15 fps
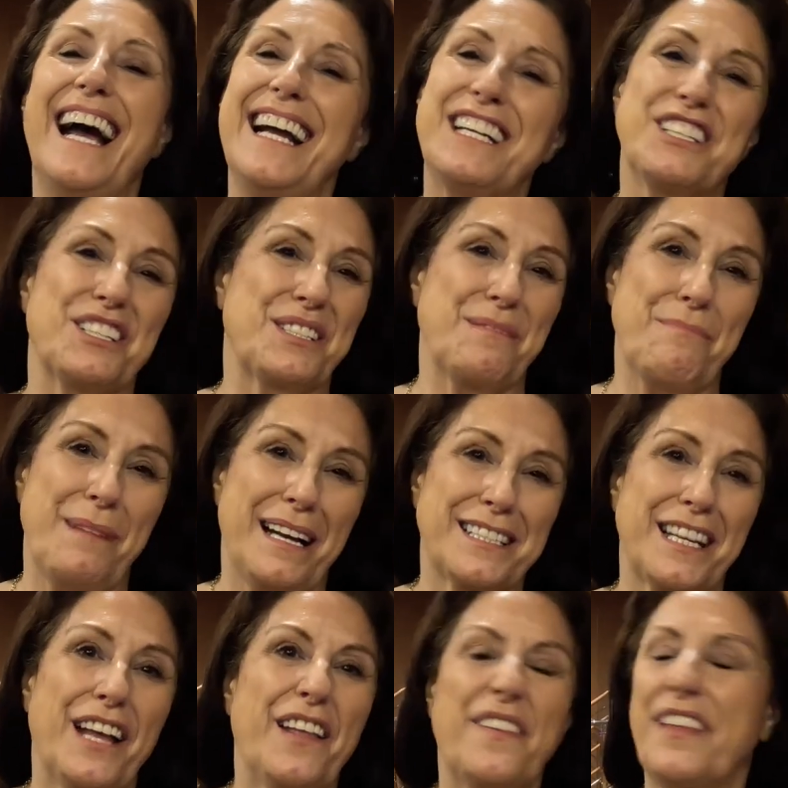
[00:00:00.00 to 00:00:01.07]
It doesn't
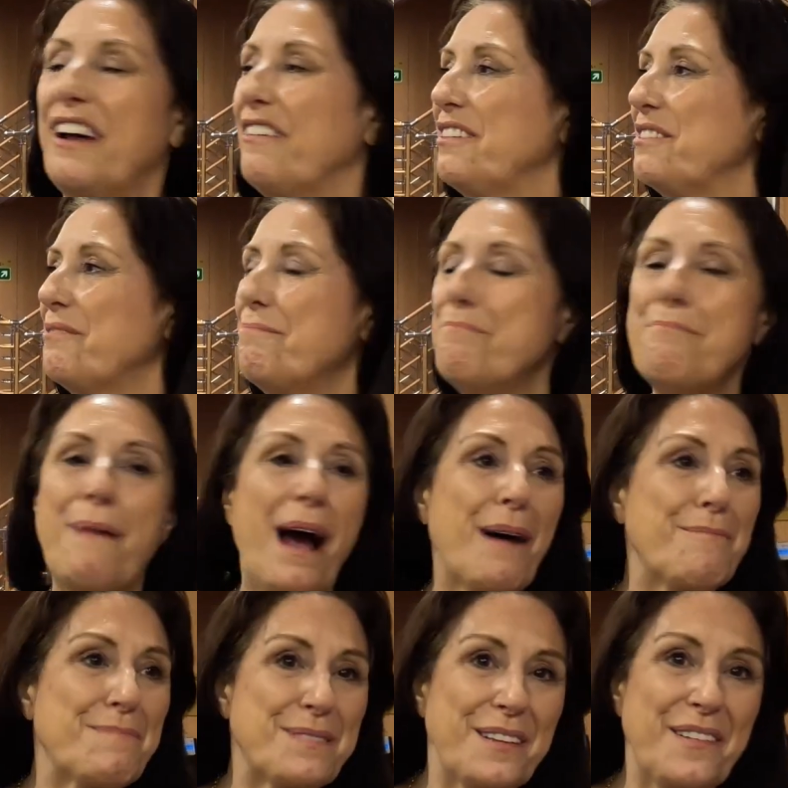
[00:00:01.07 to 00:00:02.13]
matter. There are
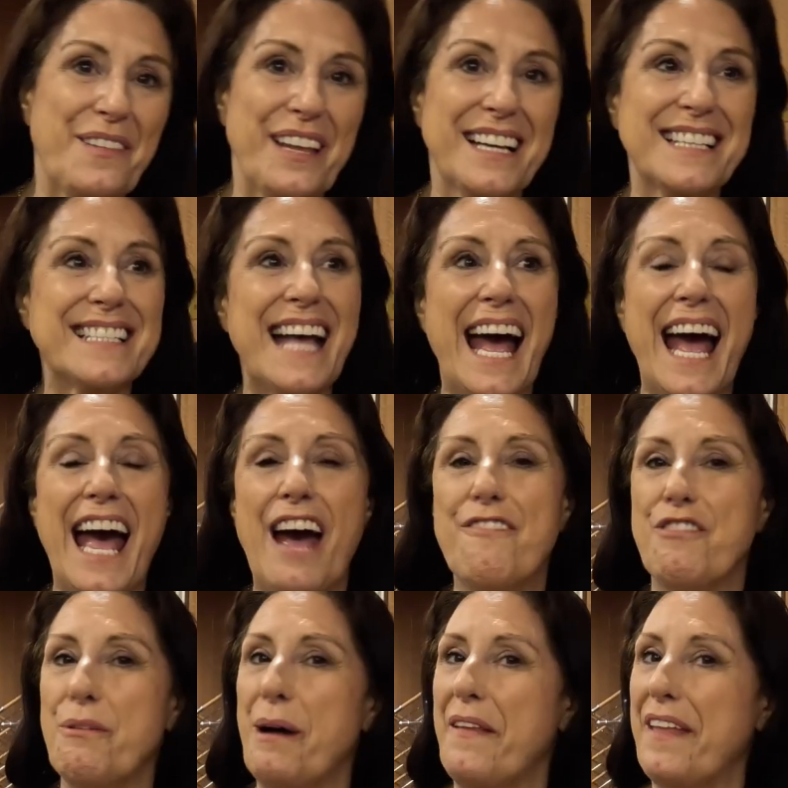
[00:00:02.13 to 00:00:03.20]
maps and things
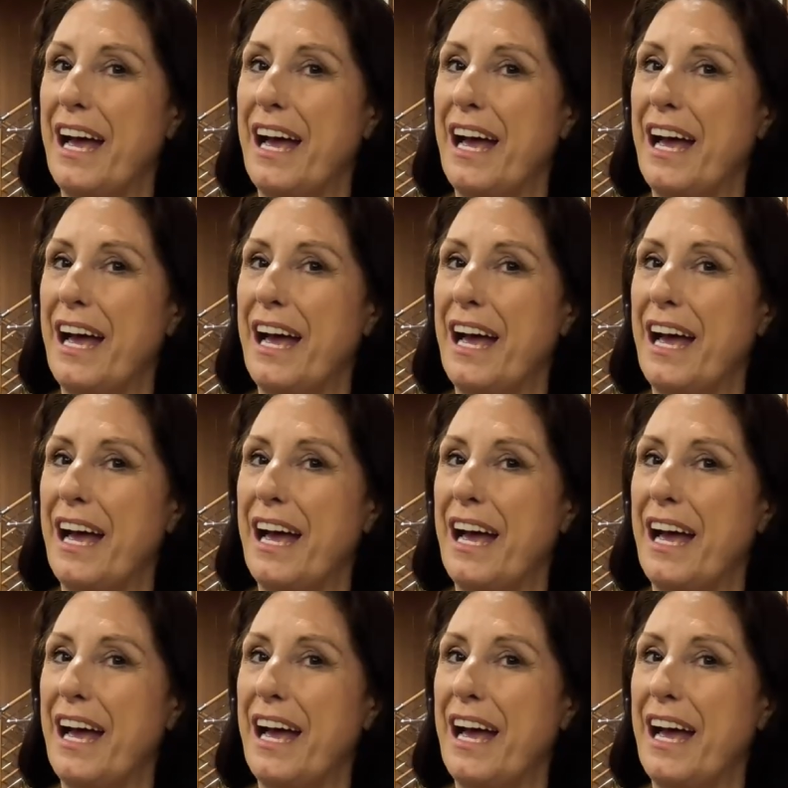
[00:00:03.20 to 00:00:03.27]
everywhere.